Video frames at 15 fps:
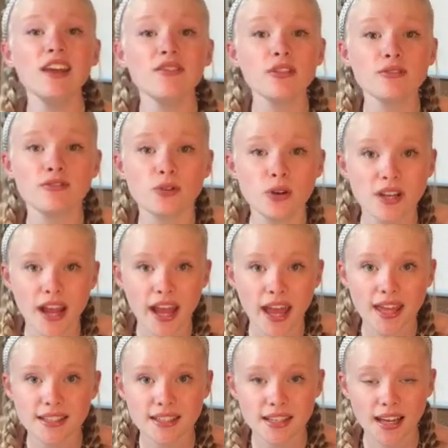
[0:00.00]
of the 4
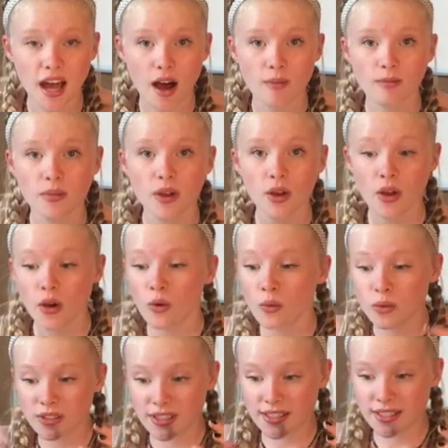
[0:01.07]
decades to come
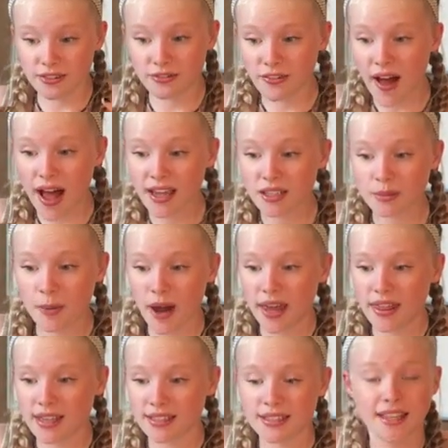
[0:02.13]
was defined by
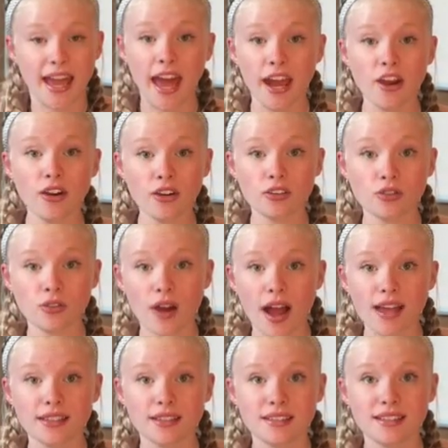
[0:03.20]
this
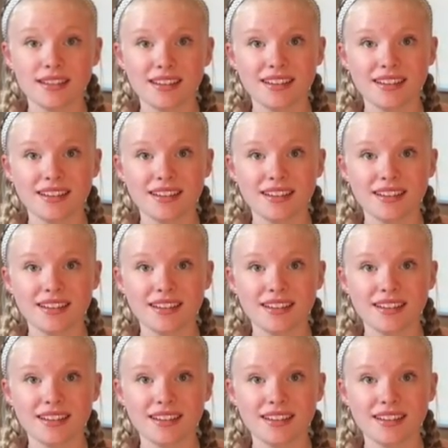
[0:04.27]
characterized.